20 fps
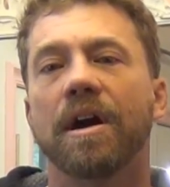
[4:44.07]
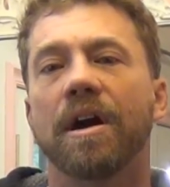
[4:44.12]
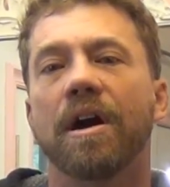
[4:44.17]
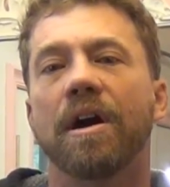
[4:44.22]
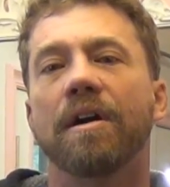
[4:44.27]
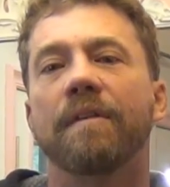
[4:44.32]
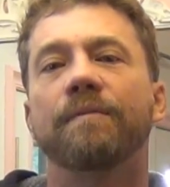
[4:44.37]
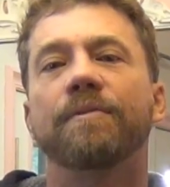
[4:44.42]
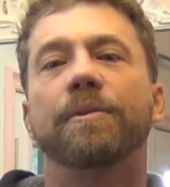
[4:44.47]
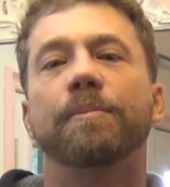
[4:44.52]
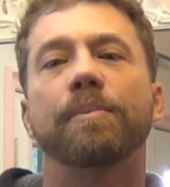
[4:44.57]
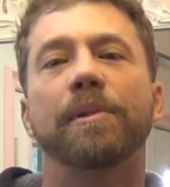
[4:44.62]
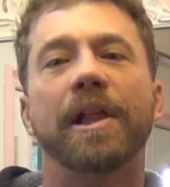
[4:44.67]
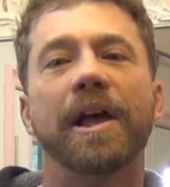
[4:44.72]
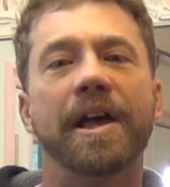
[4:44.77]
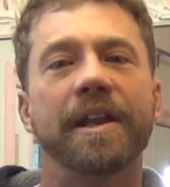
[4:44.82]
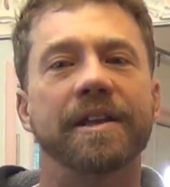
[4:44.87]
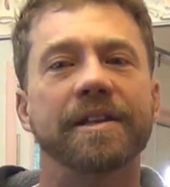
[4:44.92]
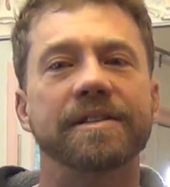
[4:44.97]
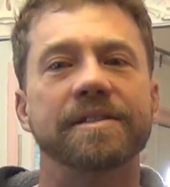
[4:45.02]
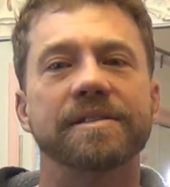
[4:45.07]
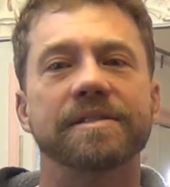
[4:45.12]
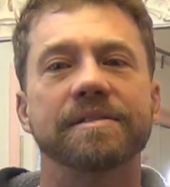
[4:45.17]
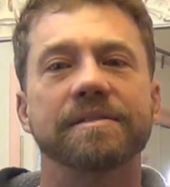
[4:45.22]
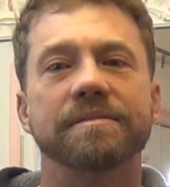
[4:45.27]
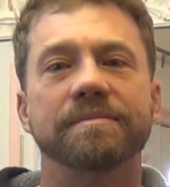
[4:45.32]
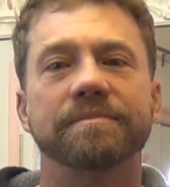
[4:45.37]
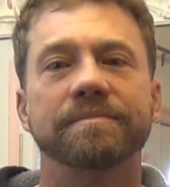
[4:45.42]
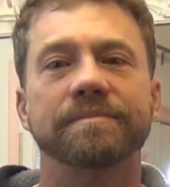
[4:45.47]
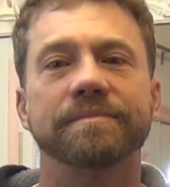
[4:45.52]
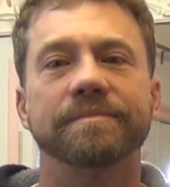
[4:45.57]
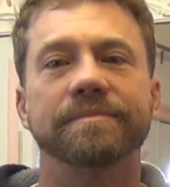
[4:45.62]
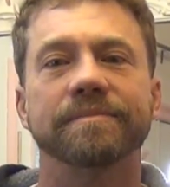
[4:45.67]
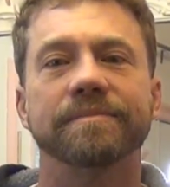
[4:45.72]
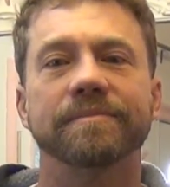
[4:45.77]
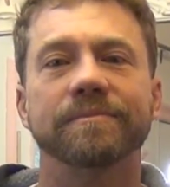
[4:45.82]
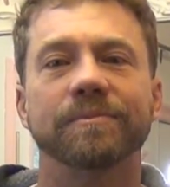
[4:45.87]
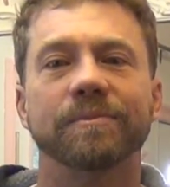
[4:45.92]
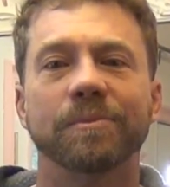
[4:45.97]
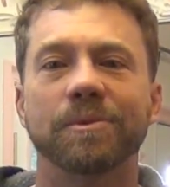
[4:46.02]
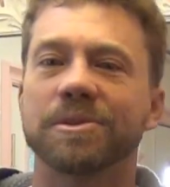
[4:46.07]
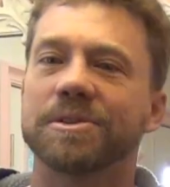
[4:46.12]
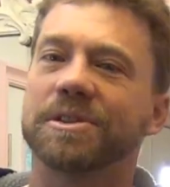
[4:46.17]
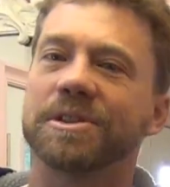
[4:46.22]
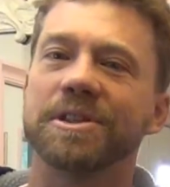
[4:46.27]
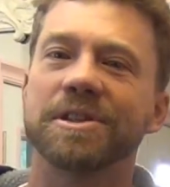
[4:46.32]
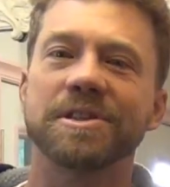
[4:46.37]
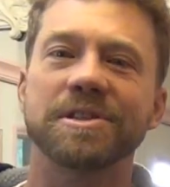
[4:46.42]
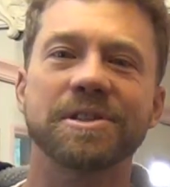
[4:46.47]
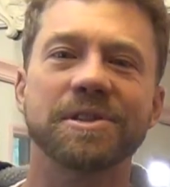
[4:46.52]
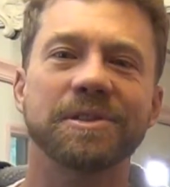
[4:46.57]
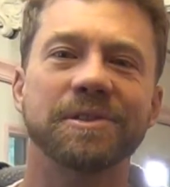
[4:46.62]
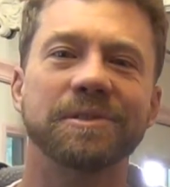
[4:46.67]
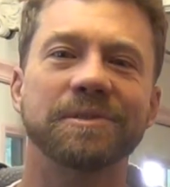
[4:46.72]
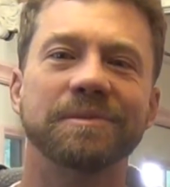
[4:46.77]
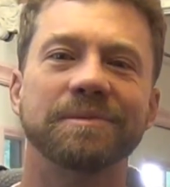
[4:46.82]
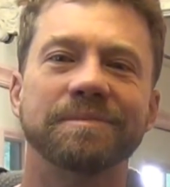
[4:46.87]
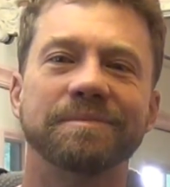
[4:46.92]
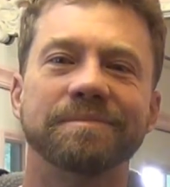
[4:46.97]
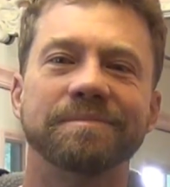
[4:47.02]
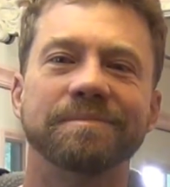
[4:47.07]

of the planets. We'll see you soon.